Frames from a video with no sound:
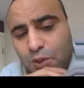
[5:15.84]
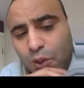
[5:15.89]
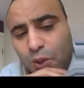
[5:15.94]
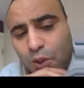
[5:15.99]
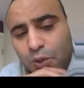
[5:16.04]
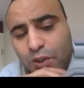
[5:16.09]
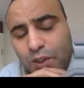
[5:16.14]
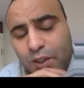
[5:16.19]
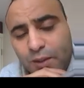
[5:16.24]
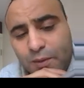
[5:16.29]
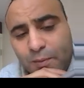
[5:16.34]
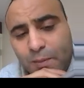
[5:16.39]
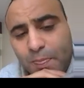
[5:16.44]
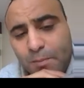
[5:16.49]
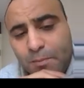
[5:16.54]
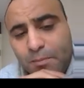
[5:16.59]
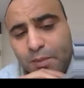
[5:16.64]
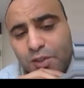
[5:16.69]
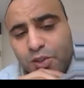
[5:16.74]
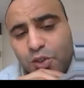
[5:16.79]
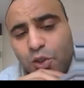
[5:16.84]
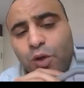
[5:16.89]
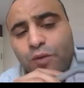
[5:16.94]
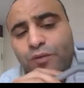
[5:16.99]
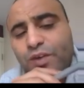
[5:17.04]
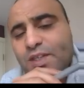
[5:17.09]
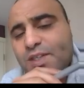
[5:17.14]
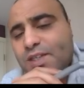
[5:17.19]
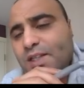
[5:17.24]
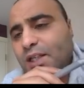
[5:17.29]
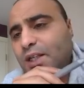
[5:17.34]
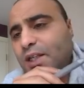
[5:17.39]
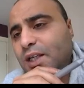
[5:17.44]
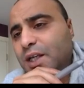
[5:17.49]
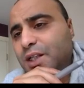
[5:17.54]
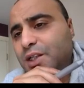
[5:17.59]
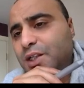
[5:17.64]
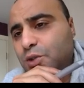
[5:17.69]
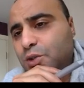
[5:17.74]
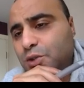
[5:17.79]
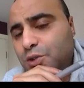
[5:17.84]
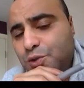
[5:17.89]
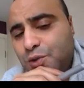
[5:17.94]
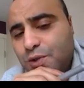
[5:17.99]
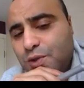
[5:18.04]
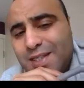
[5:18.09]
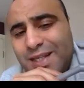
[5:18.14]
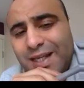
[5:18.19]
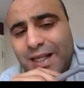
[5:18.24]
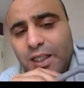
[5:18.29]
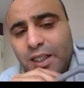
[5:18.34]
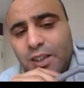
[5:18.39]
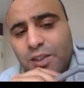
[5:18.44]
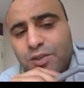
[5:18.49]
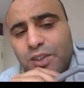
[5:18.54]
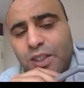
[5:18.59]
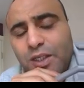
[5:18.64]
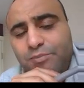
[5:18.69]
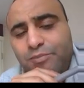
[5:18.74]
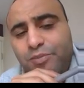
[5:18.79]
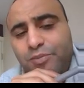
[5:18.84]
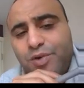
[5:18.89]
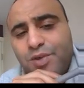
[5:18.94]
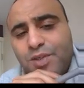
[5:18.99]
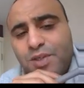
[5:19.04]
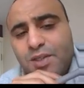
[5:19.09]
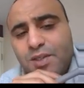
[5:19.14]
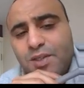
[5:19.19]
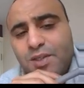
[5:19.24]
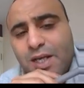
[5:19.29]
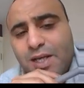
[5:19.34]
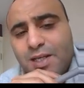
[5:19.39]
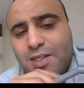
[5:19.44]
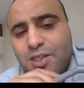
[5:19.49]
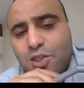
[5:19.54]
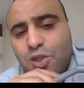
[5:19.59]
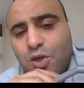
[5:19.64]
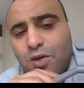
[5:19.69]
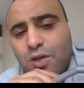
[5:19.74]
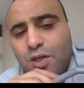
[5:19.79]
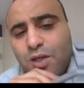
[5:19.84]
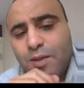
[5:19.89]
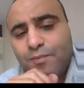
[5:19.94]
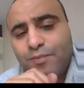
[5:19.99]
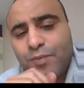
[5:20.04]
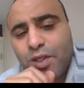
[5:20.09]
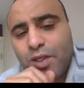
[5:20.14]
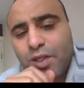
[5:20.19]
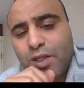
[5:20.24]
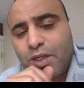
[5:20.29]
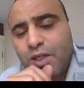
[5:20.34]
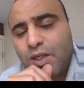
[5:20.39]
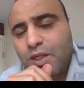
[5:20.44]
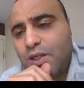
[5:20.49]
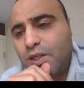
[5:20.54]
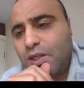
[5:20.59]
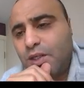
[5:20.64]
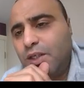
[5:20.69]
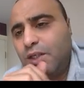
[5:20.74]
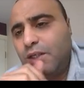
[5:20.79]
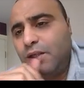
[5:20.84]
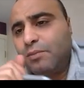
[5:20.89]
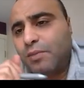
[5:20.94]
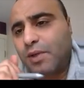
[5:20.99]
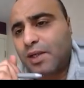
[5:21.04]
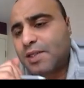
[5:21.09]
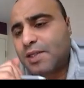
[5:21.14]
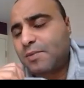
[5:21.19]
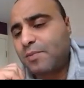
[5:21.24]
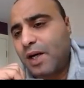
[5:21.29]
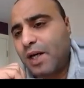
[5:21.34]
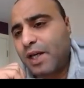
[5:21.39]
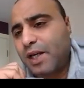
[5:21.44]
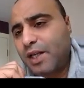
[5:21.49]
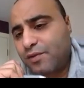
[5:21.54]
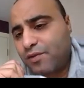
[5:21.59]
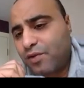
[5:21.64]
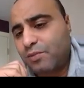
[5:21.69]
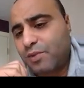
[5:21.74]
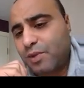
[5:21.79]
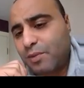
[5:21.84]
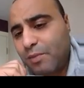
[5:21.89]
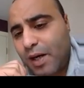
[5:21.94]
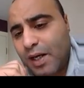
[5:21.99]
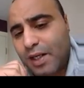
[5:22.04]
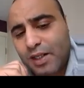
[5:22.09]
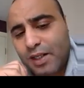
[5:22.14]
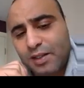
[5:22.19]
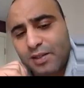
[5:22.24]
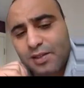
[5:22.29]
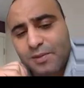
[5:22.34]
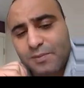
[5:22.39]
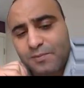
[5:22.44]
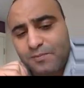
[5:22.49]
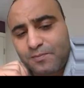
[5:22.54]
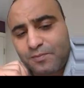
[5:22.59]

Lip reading: Okay, but obviously in order to sell to that person that stock, he must buy it from the market.